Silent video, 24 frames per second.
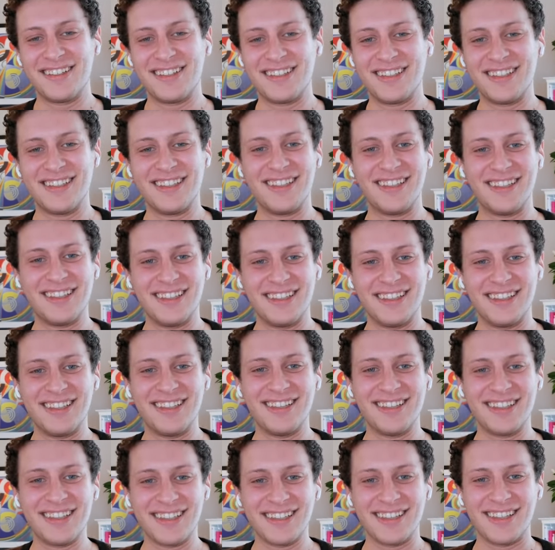
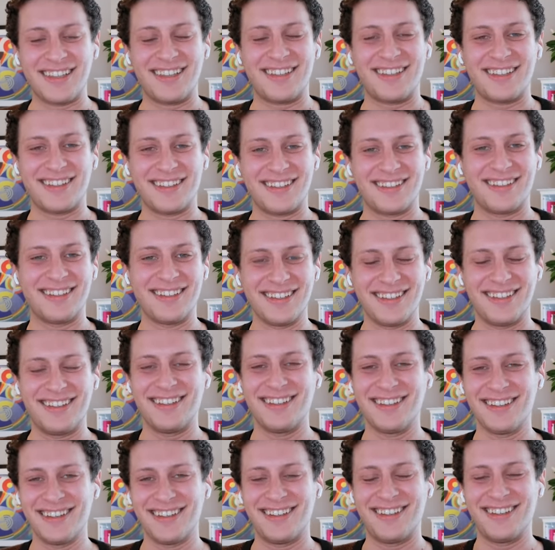
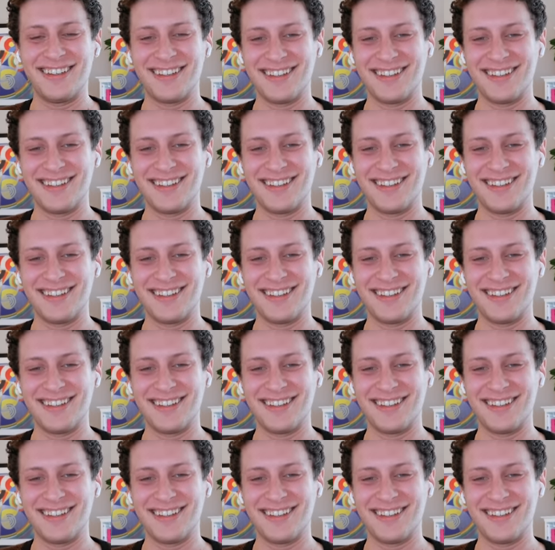(silent)